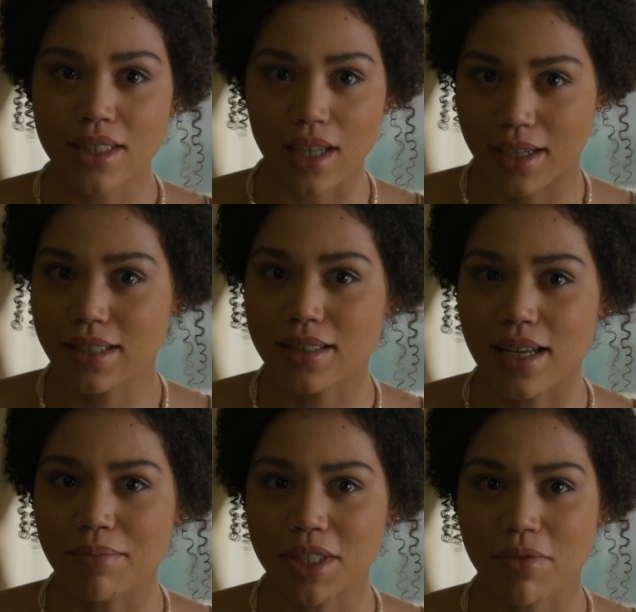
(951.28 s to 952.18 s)
sign his
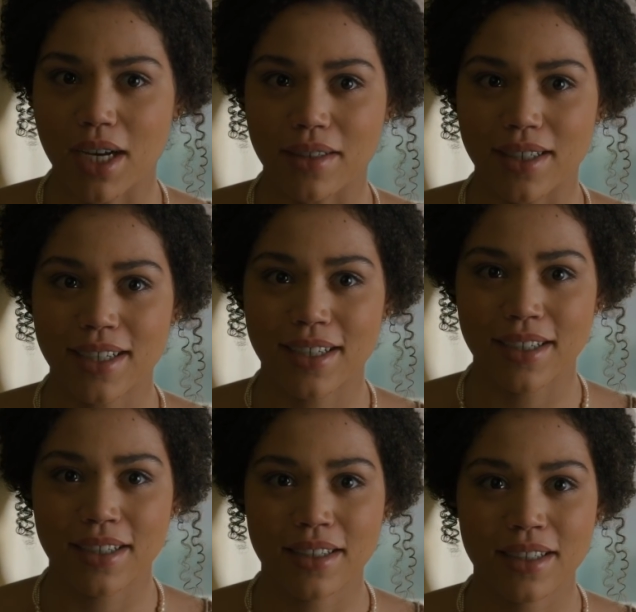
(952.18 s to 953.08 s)
name as well
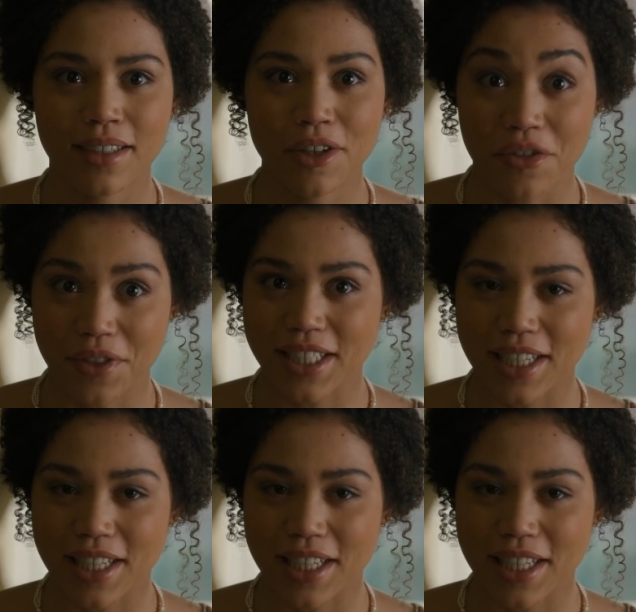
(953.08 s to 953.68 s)
on this